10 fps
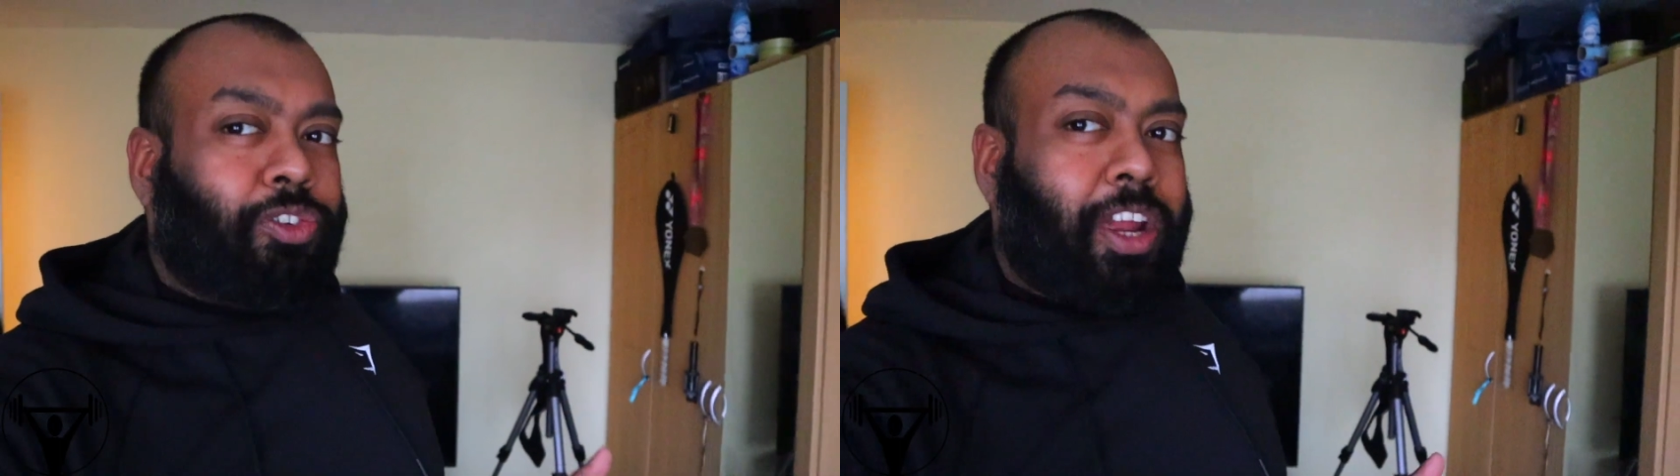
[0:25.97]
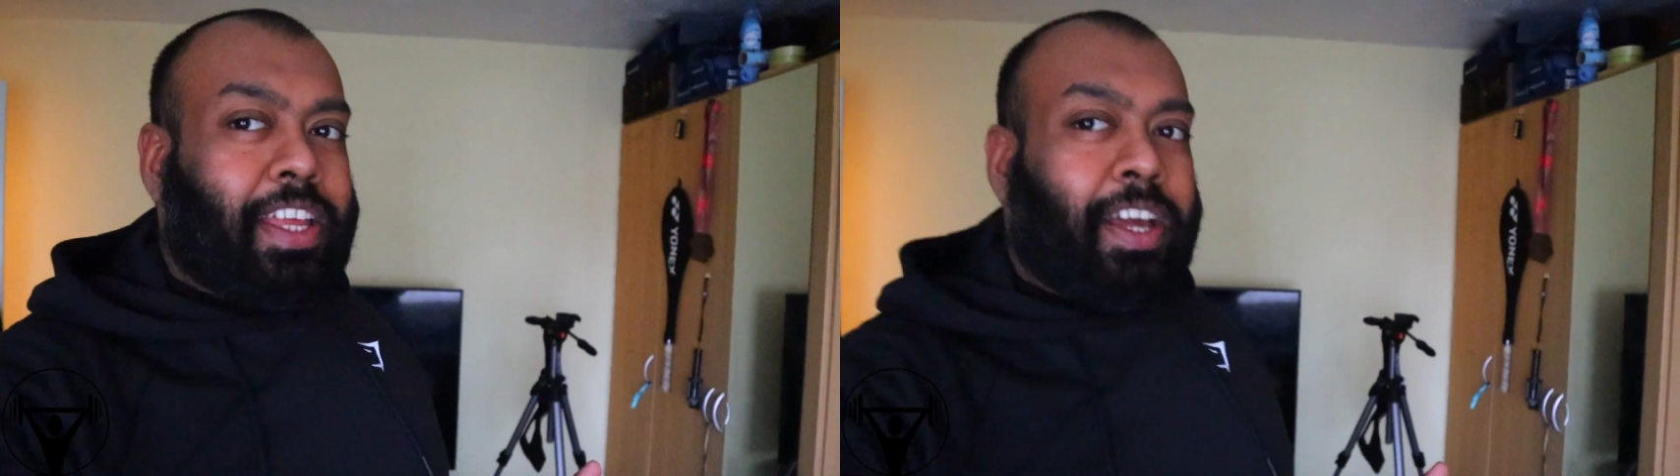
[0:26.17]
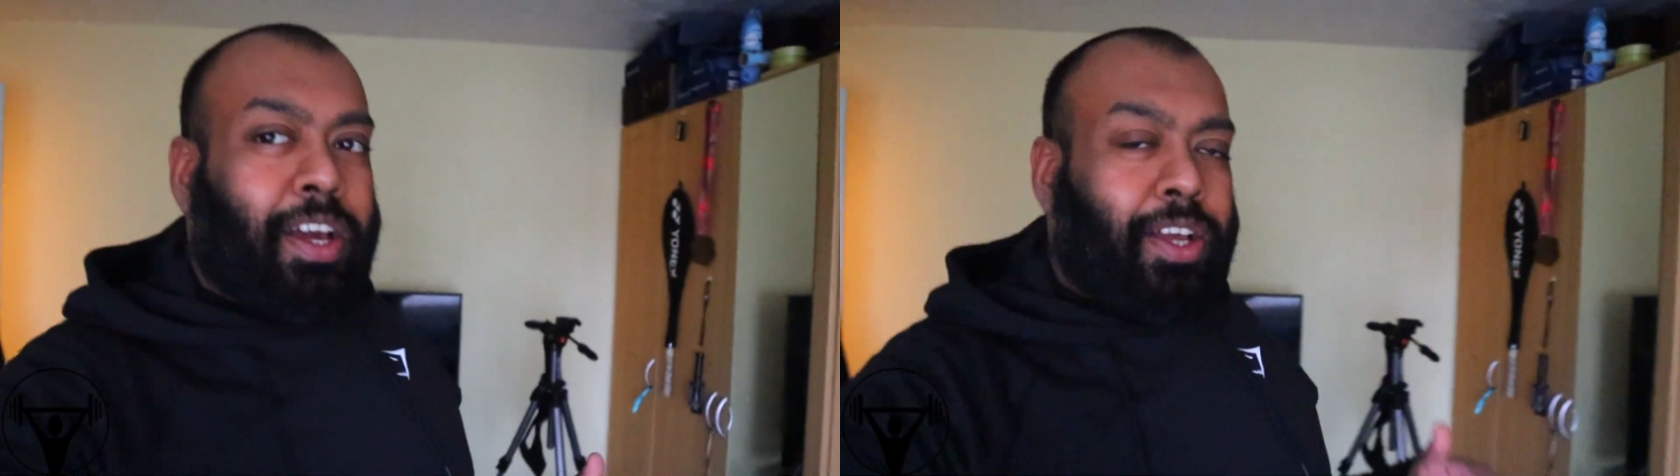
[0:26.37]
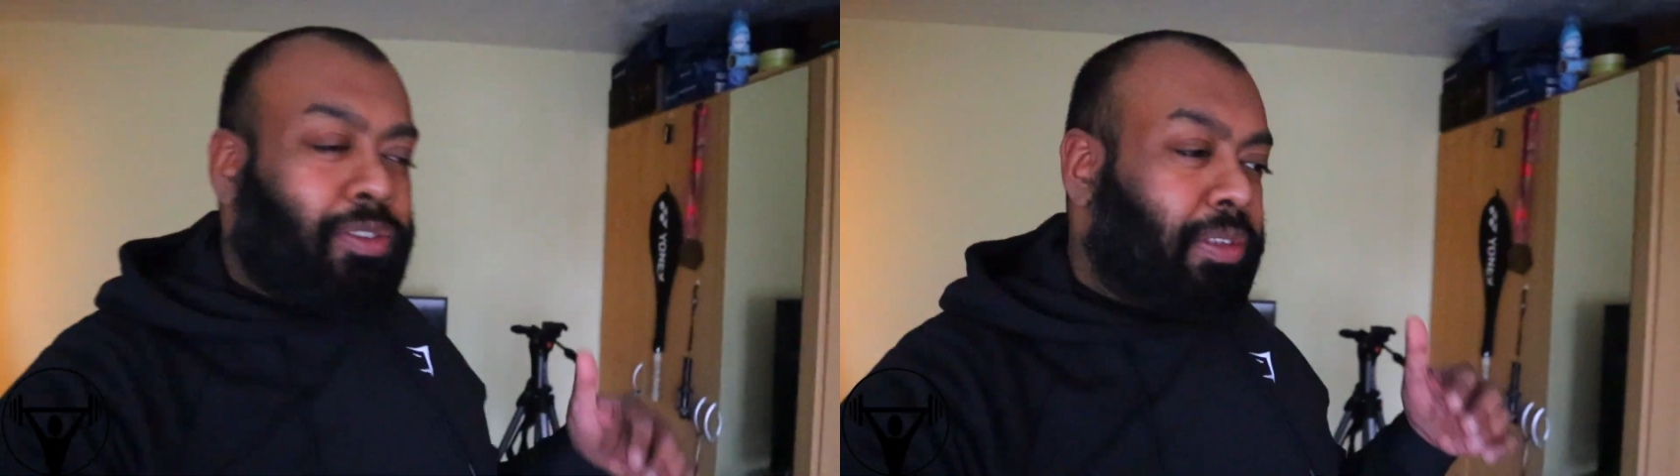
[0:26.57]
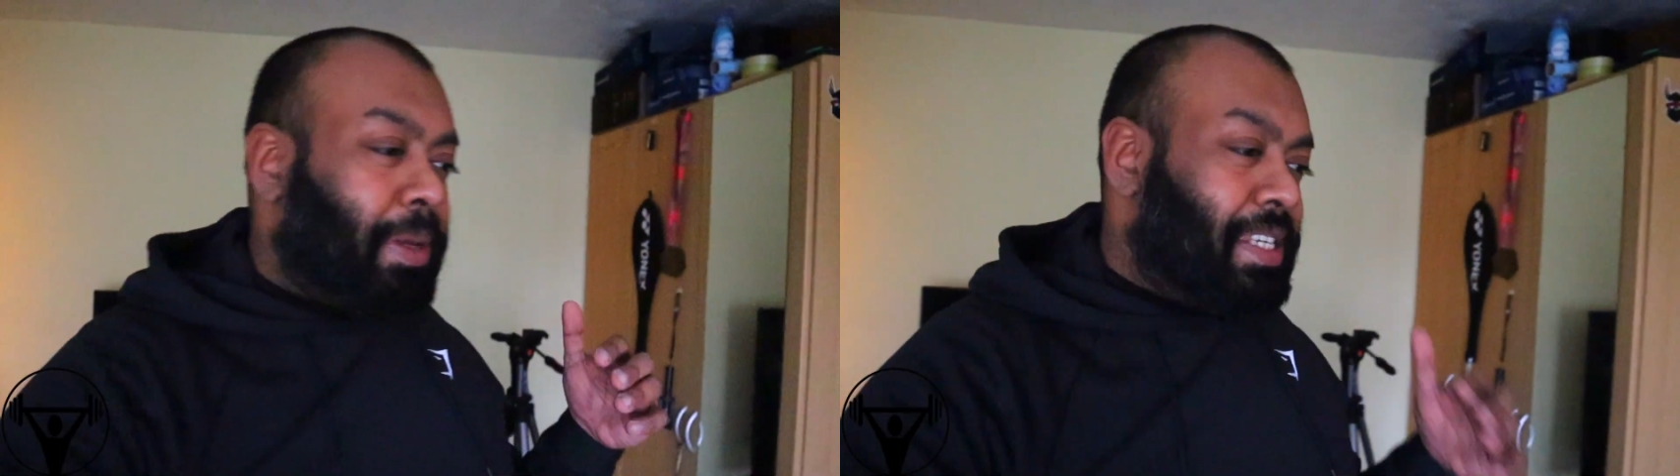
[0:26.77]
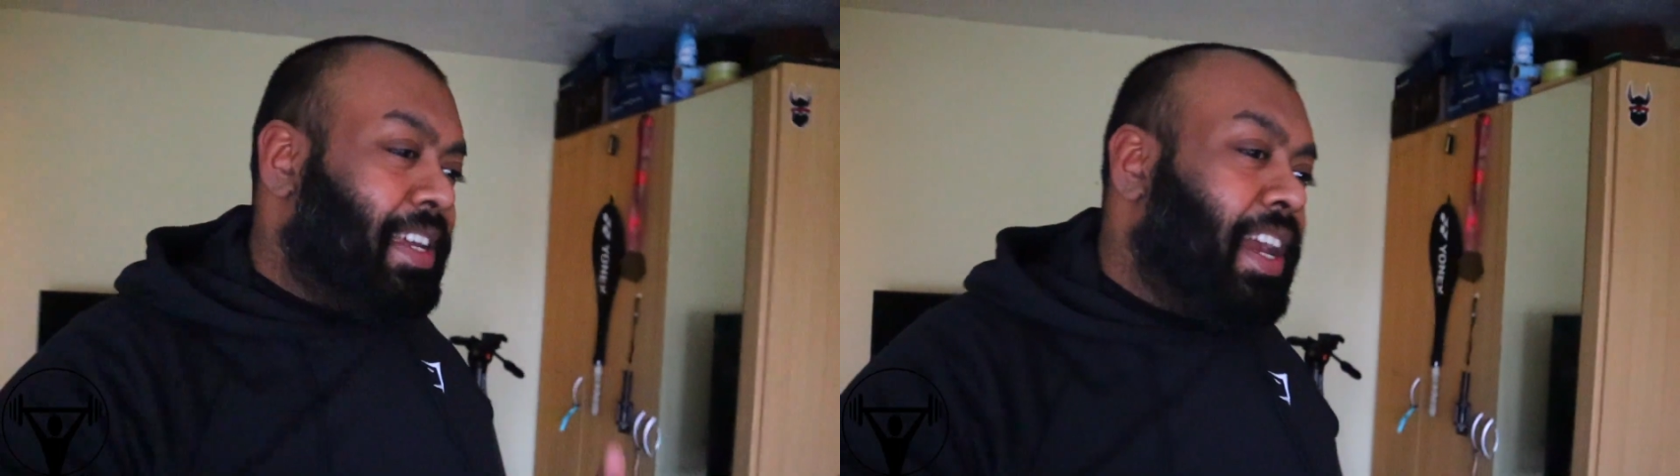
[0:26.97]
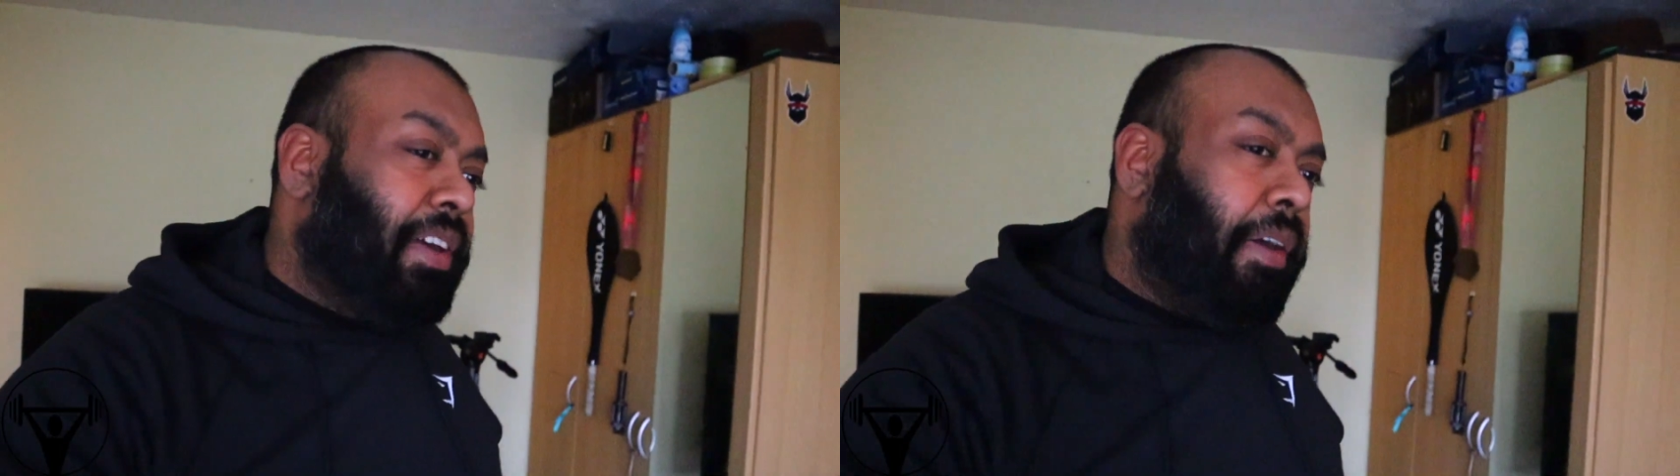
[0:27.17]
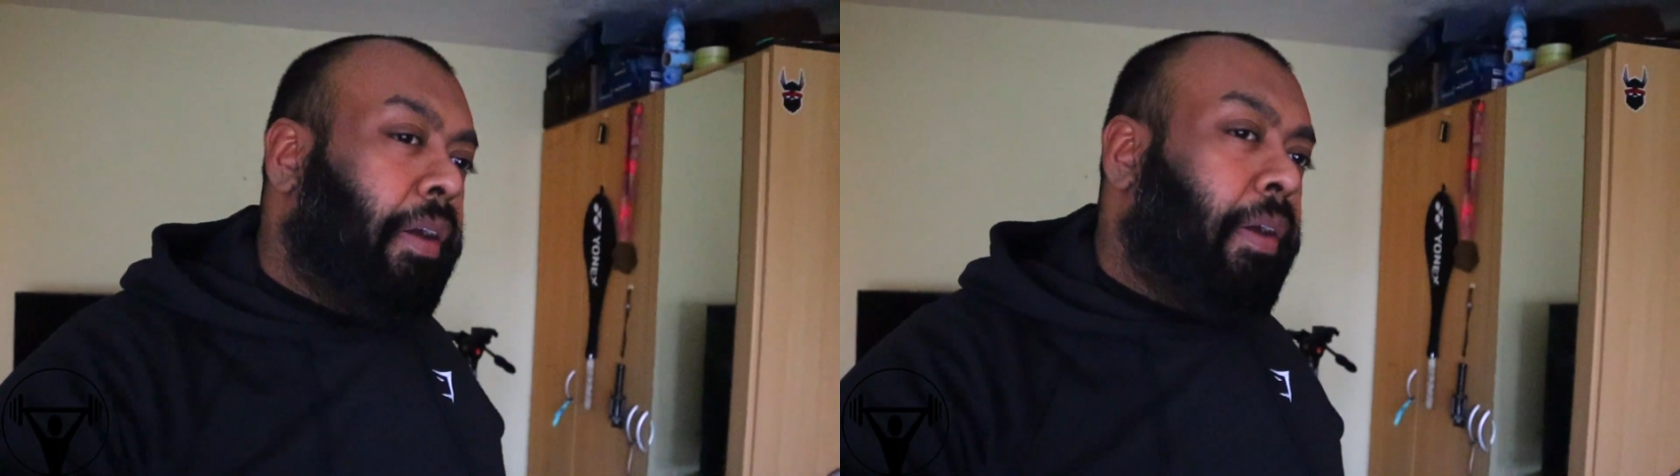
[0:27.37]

great, so it was a bit dead.